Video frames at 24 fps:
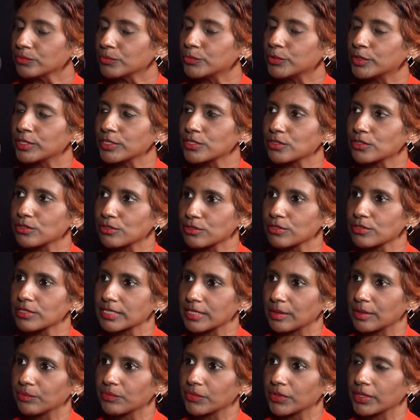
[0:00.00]
was also
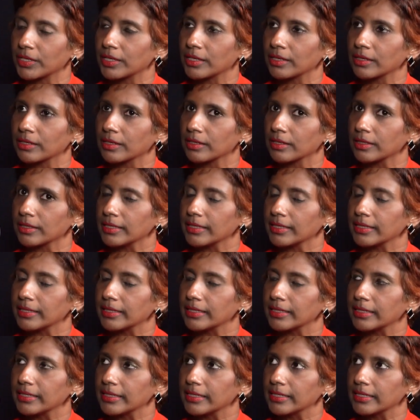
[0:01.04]
something
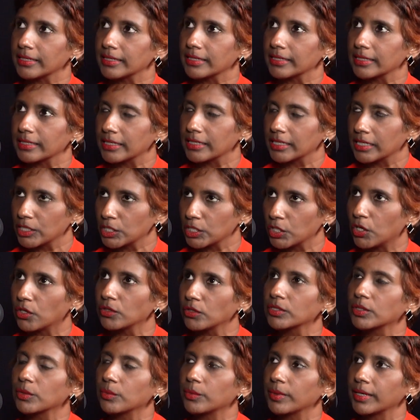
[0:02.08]

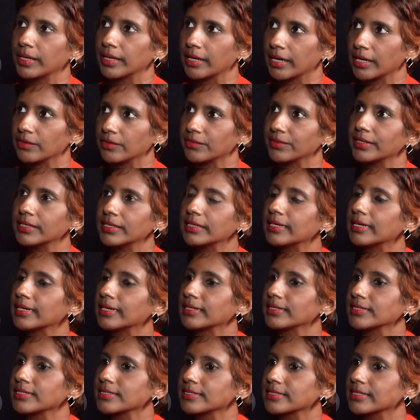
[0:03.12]
along the way I
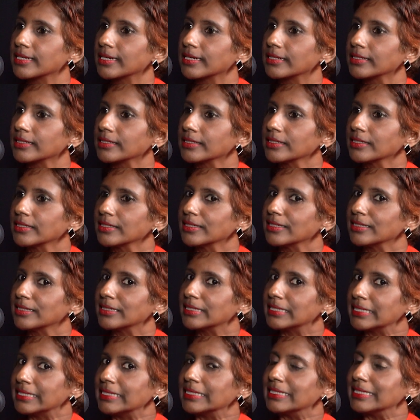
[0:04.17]
realized that
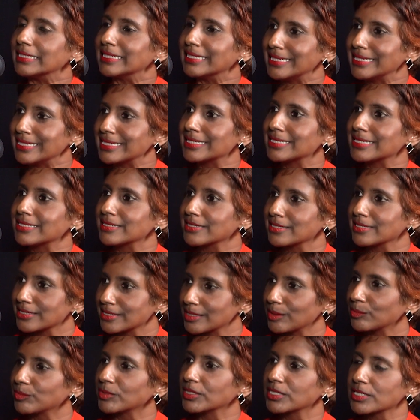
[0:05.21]
it is
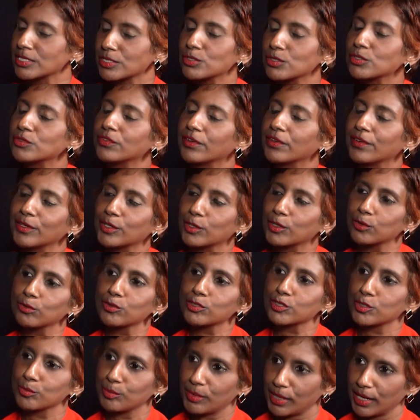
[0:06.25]
something still very
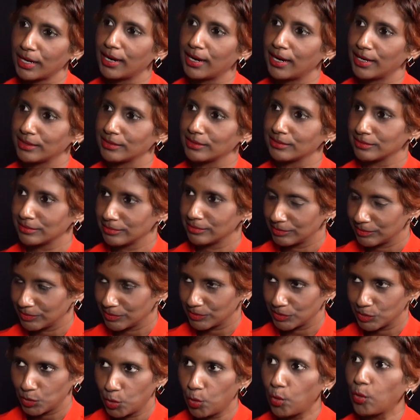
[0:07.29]
close to my heart.
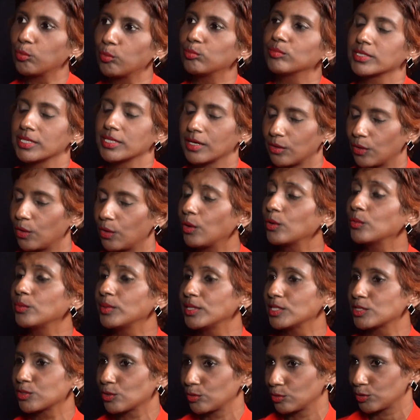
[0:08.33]
Homes are
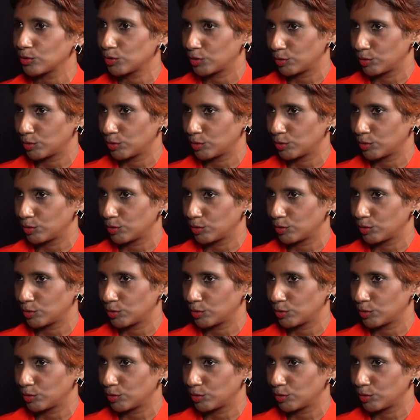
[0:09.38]
always close